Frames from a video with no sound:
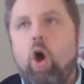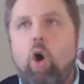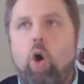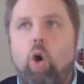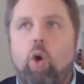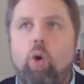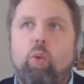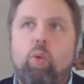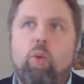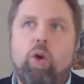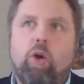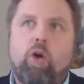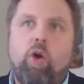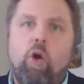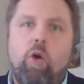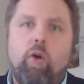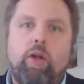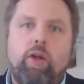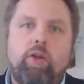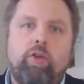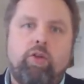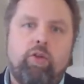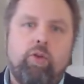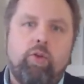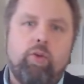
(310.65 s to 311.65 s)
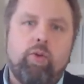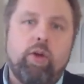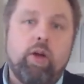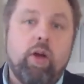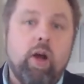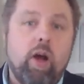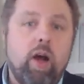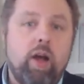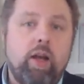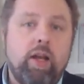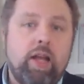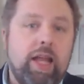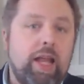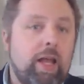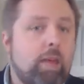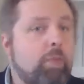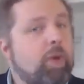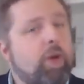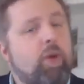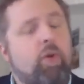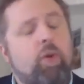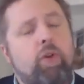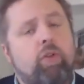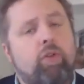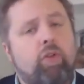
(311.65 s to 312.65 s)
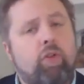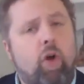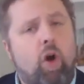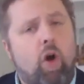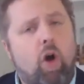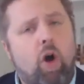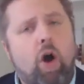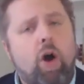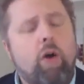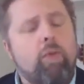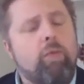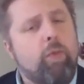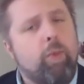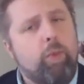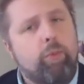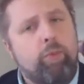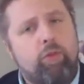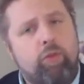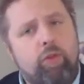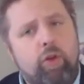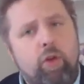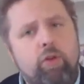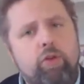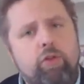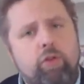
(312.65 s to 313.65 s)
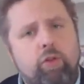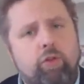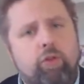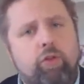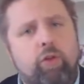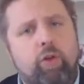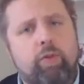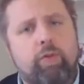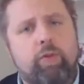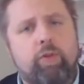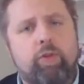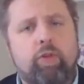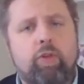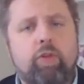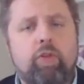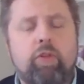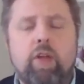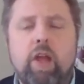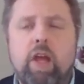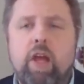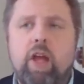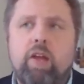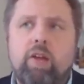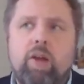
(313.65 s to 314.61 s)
Or we're going to cut immigrants off from social services,